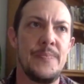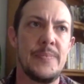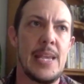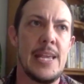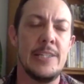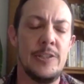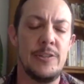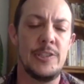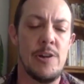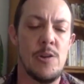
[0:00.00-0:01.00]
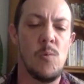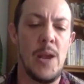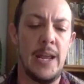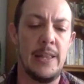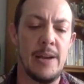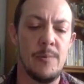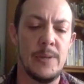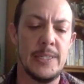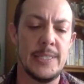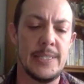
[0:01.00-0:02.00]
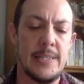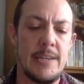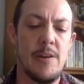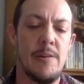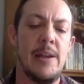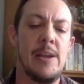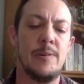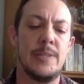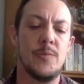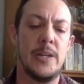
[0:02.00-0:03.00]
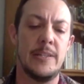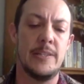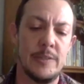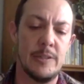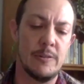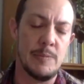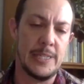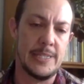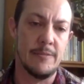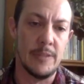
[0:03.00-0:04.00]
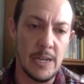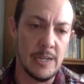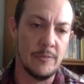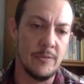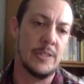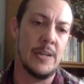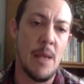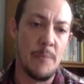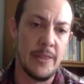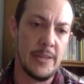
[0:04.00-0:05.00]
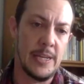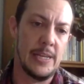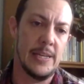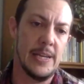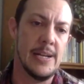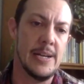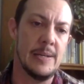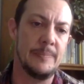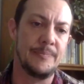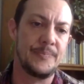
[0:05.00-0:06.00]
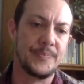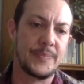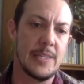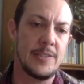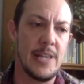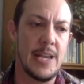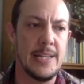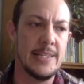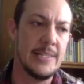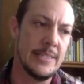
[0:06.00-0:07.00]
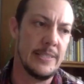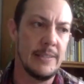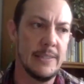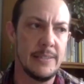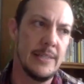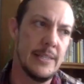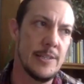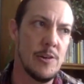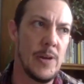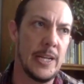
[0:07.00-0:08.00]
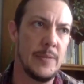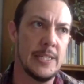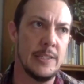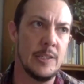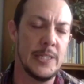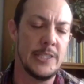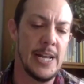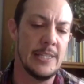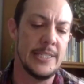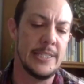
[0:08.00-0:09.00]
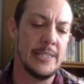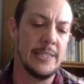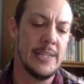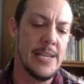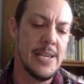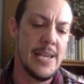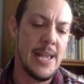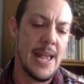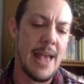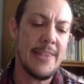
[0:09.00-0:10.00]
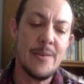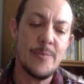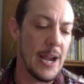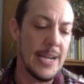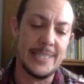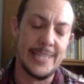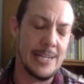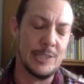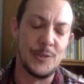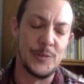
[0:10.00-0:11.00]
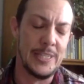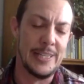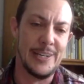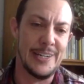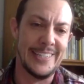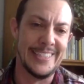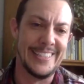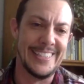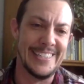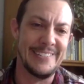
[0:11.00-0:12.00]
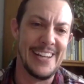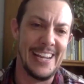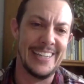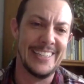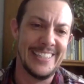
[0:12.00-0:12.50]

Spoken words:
and to do so in a way that was, you know, I always wanted to do it from a place of love or empathy. So that in its own way can be a little bit challenging. I think Brian's character is really the hardest in a way.